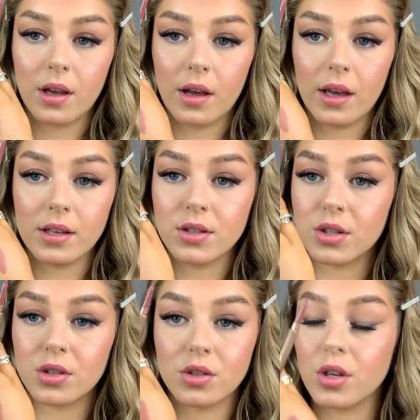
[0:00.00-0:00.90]
It's
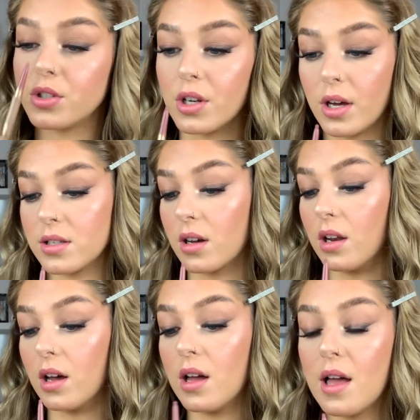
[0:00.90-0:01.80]
just such a nice colour.
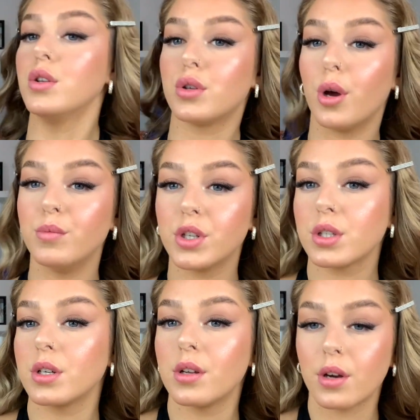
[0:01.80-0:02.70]
So I'm just
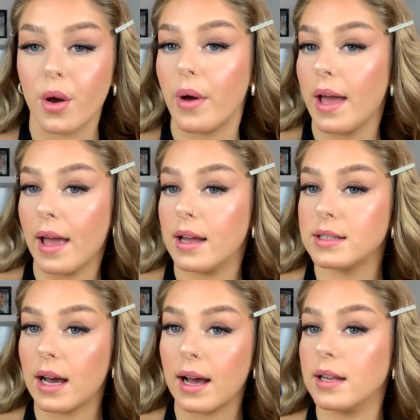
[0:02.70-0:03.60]
going to go ahead
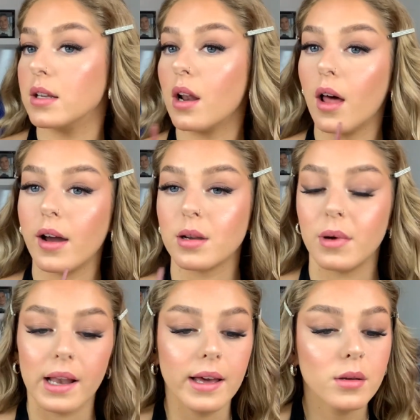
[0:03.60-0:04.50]
and line my
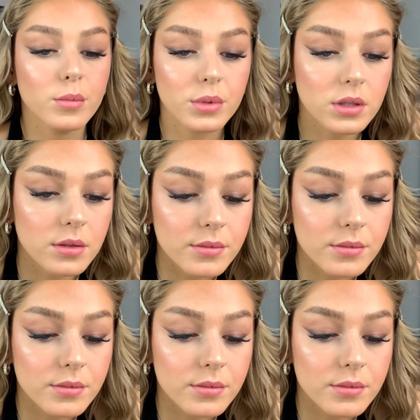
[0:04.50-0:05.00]
lips.